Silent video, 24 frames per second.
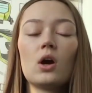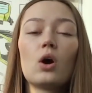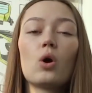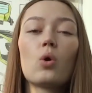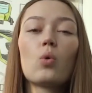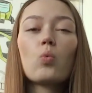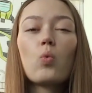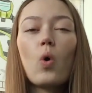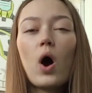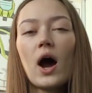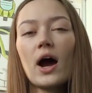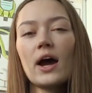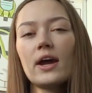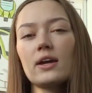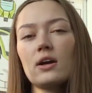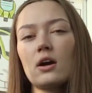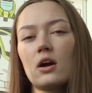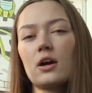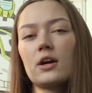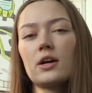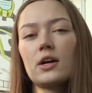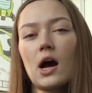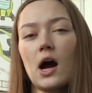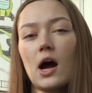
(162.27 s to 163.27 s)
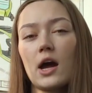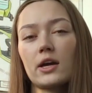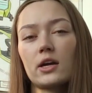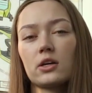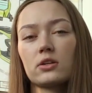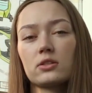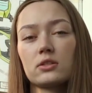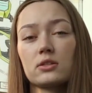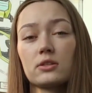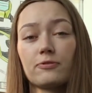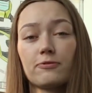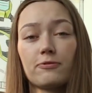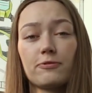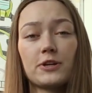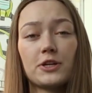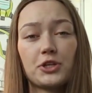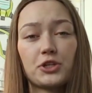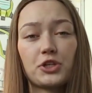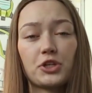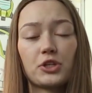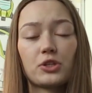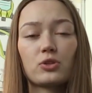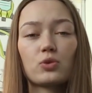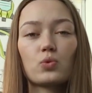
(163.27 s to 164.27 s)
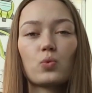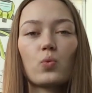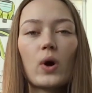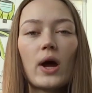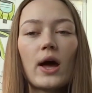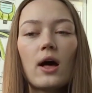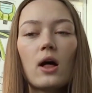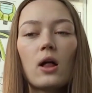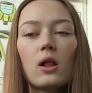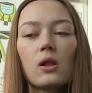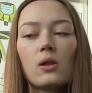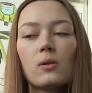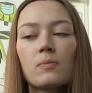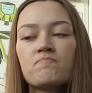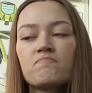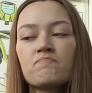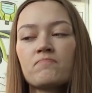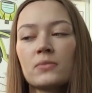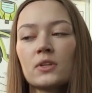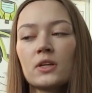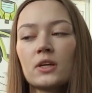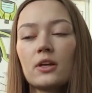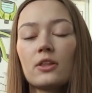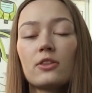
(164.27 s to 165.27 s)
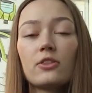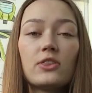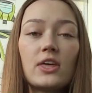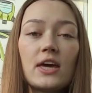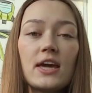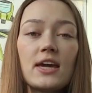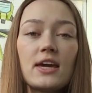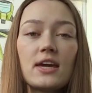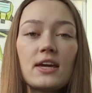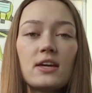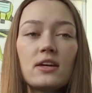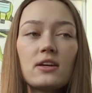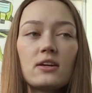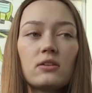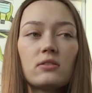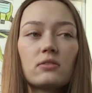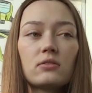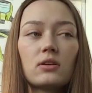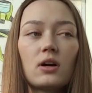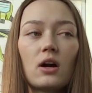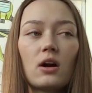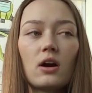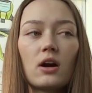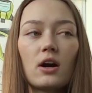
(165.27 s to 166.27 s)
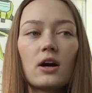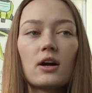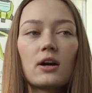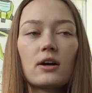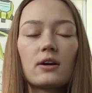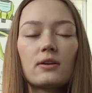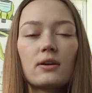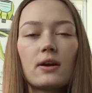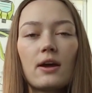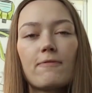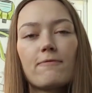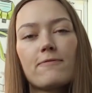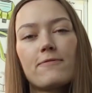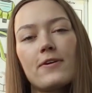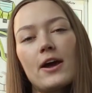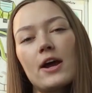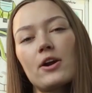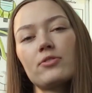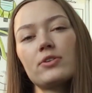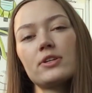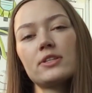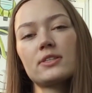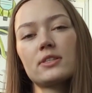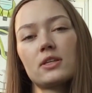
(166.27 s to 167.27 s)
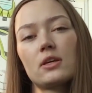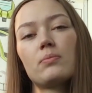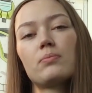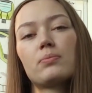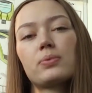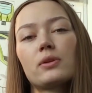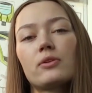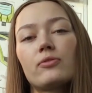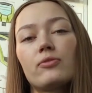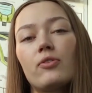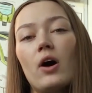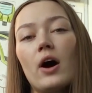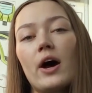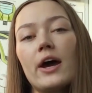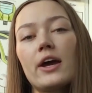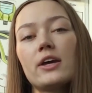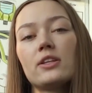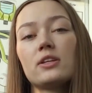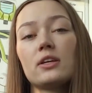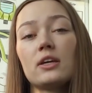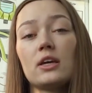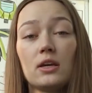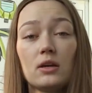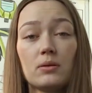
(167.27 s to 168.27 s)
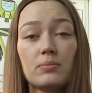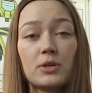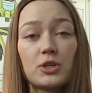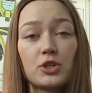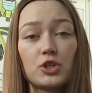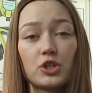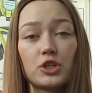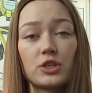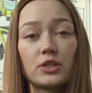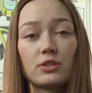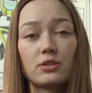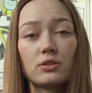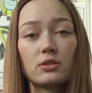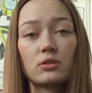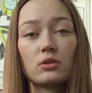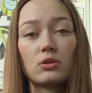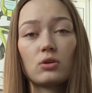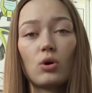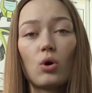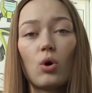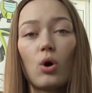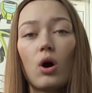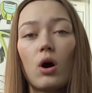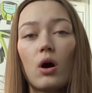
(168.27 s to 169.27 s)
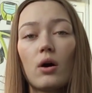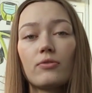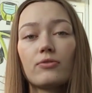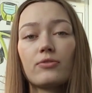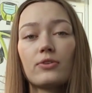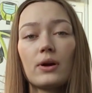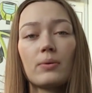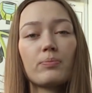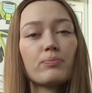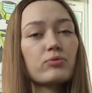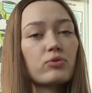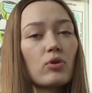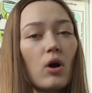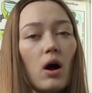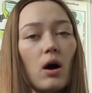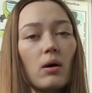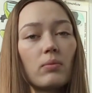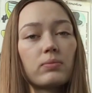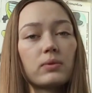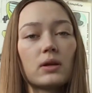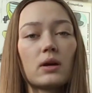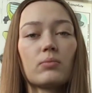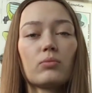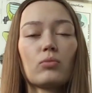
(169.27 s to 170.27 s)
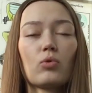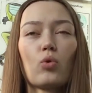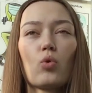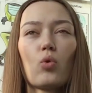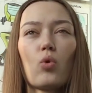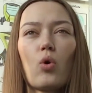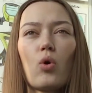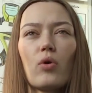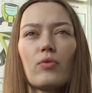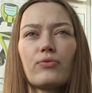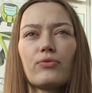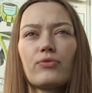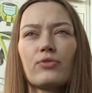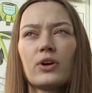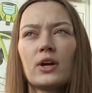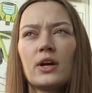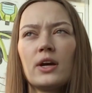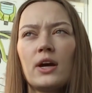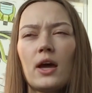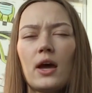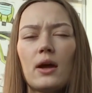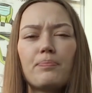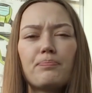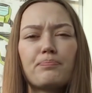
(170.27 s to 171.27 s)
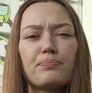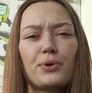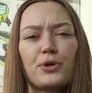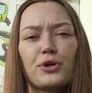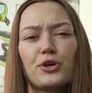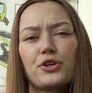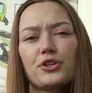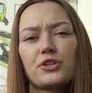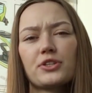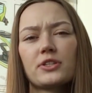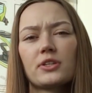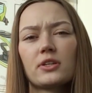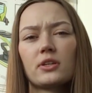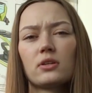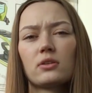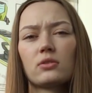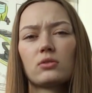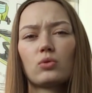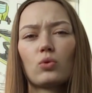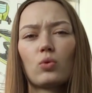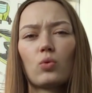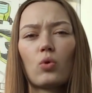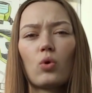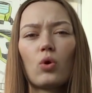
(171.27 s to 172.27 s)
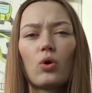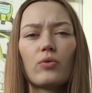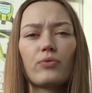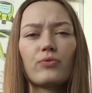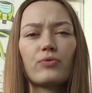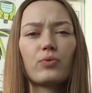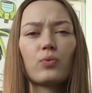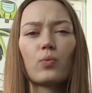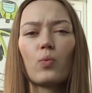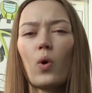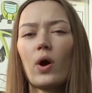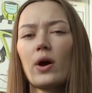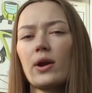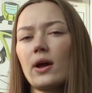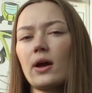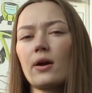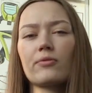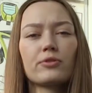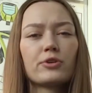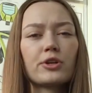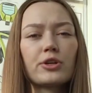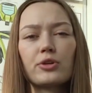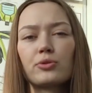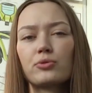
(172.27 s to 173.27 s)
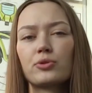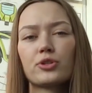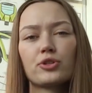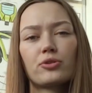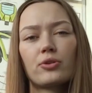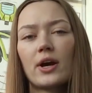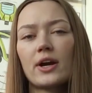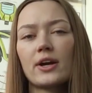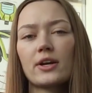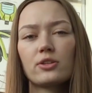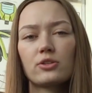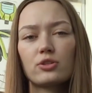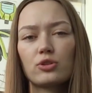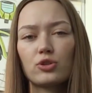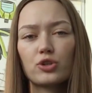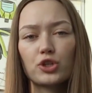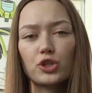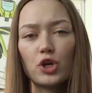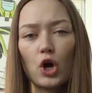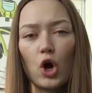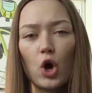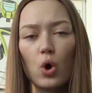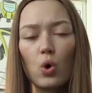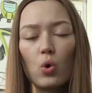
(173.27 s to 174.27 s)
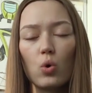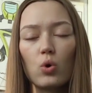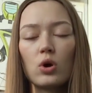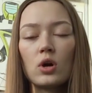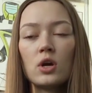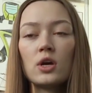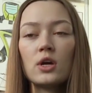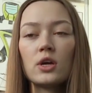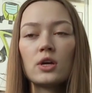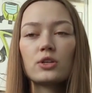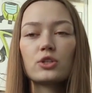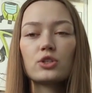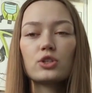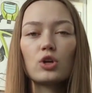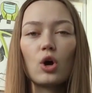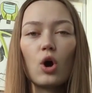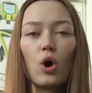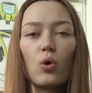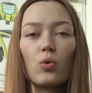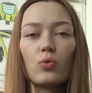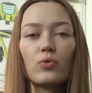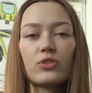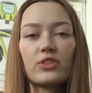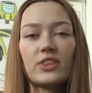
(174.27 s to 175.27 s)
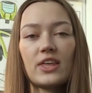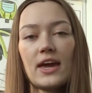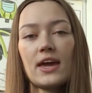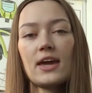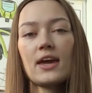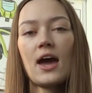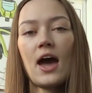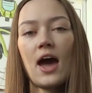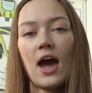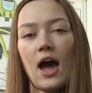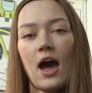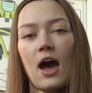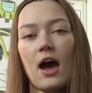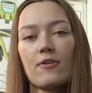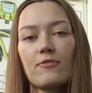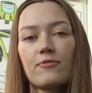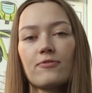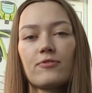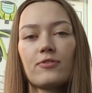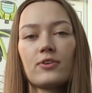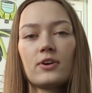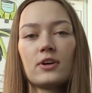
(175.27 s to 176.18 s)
Why are icons efficient? Well, they are a very simplified images of a problem, of a person, of whatever you're trying to show. So they have